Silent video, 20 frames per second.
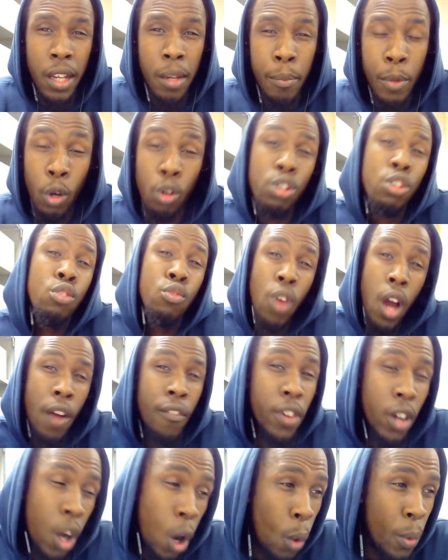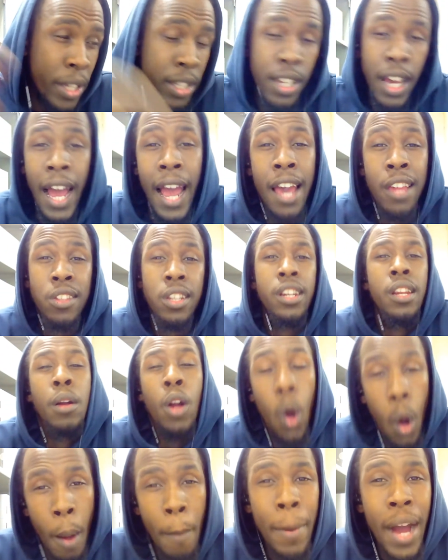Because you'd rather go into Iceland and
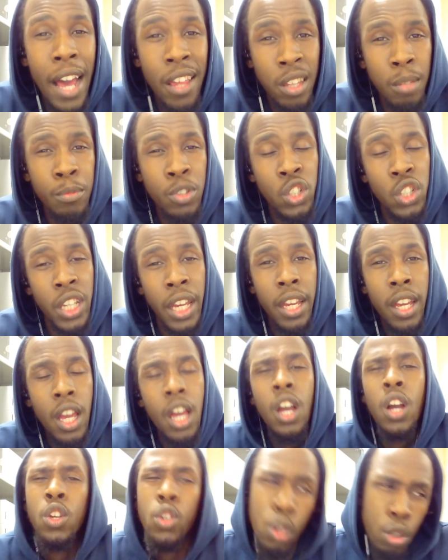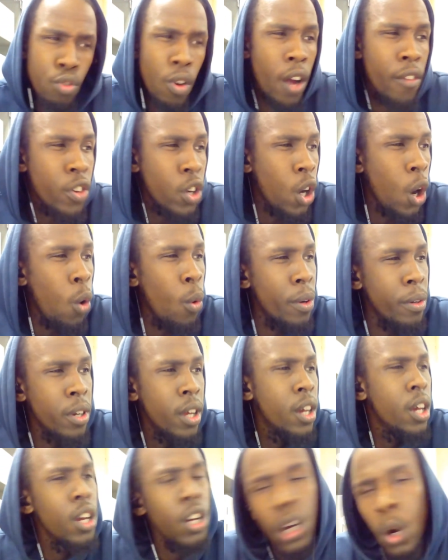go and buy some shit. You'd rather
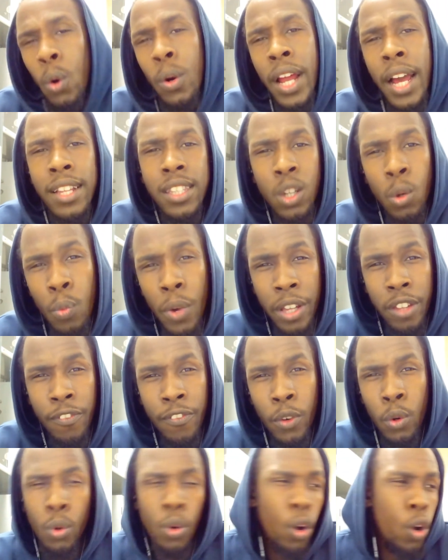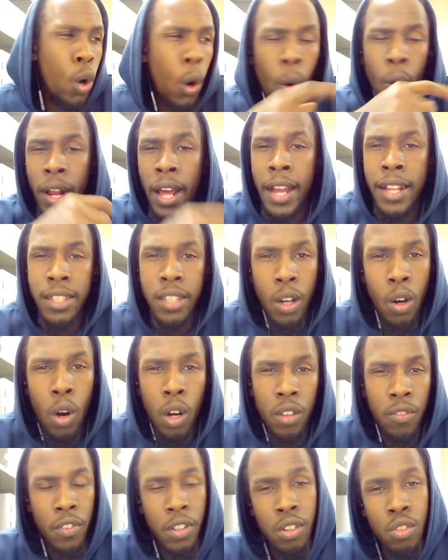go down to Westfield or go down to
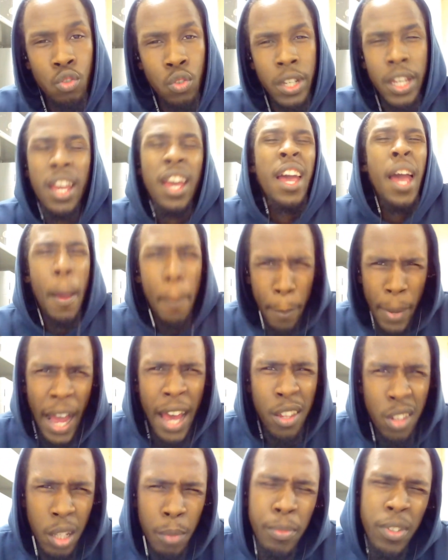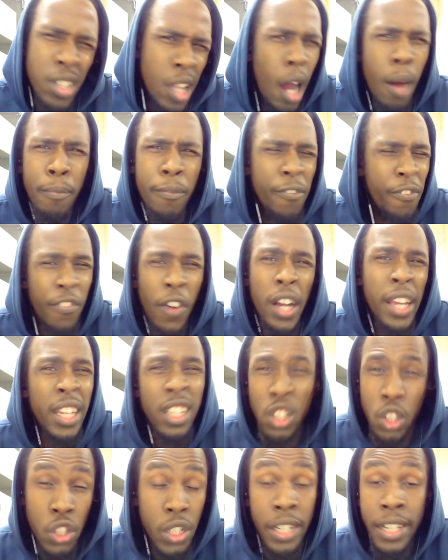Oxford Street and buy some dumb
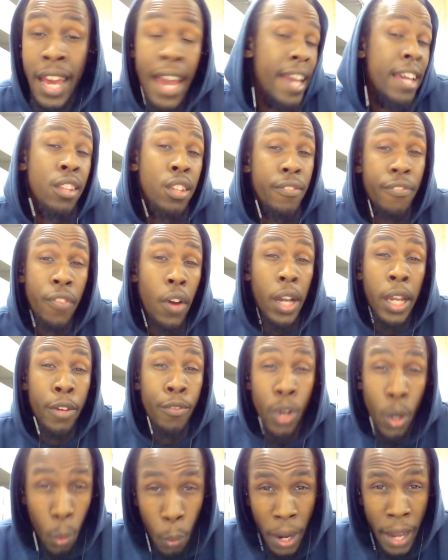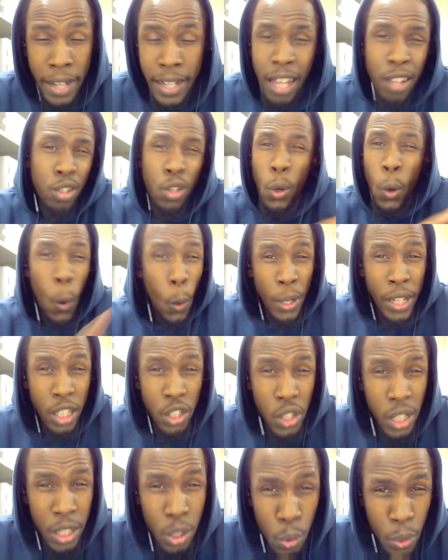fucking shit that isn't fucking required. That's the only
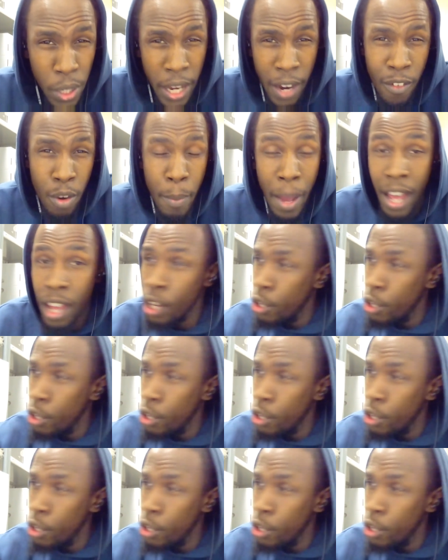shit you care about.